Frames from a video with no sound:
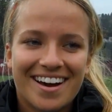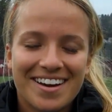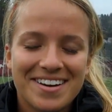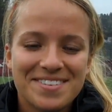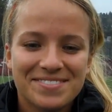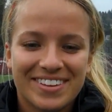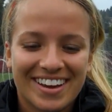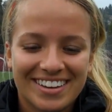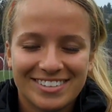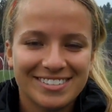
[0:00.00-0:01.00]

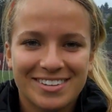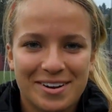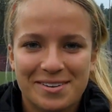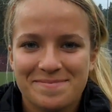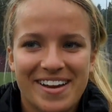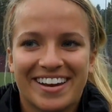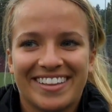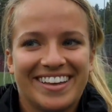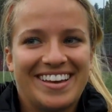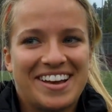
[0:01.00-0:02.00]
Yeah, I just heard about it
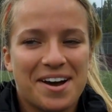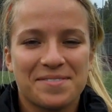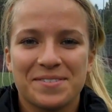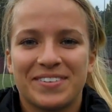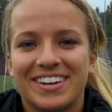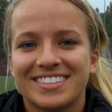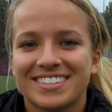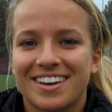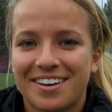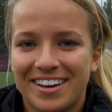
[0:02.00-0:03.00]
like a couple minutes
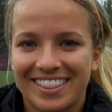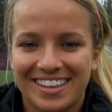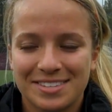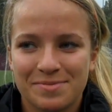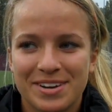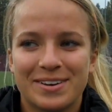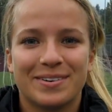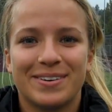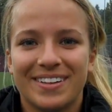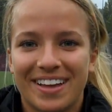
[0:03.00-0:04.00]
ago. That's pretty
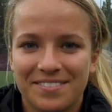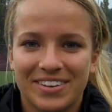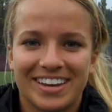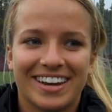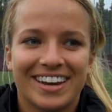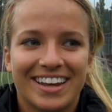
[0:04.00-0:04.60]
cool. I mean,